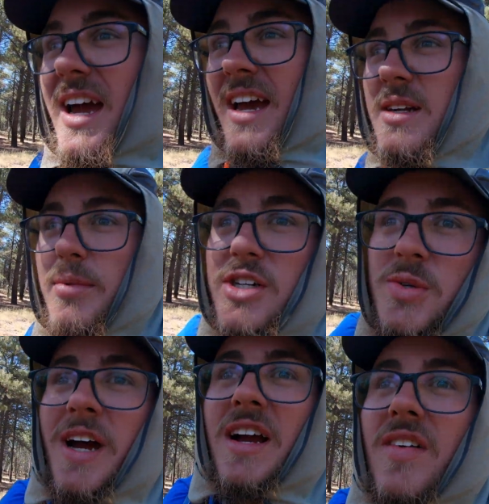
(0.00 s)
I had to
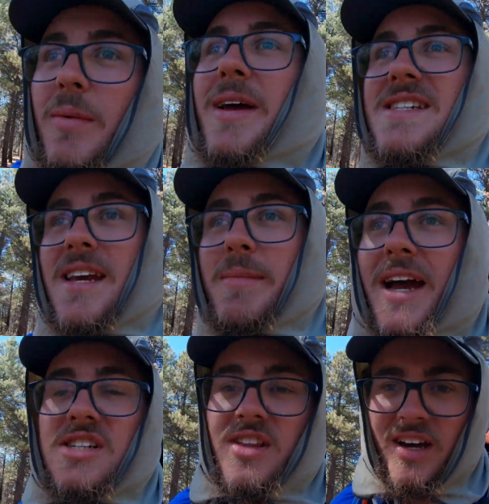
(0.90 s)
bushwhack a little bit to get
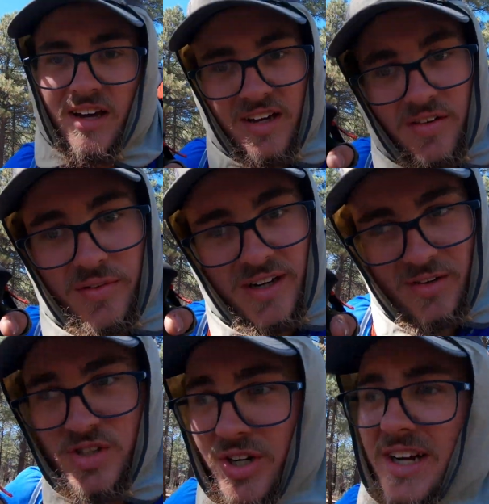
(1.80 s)
back to the
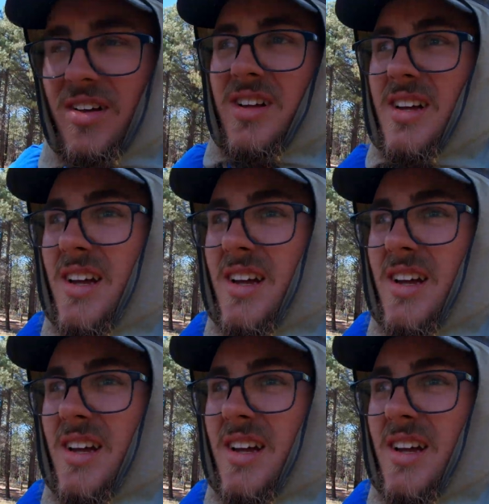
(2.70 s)
real trail